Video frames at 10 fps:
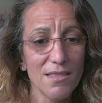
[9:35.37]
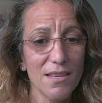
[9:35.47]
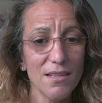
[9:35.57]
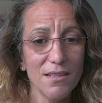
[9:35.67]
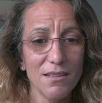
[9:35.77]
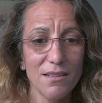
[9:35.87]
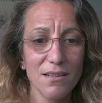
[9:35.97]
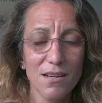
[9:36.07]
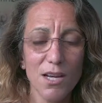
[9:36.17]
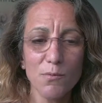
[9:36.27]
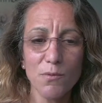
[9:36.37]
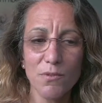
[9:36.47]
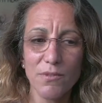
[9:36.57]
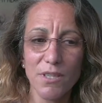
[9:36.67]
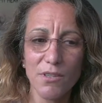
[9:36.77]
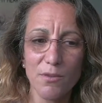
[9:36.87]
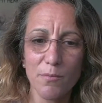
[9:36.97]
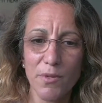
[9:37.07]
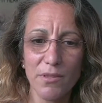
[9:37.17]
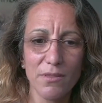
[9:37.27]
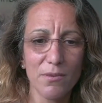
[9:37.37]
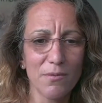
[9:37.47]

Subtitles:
And then God will either put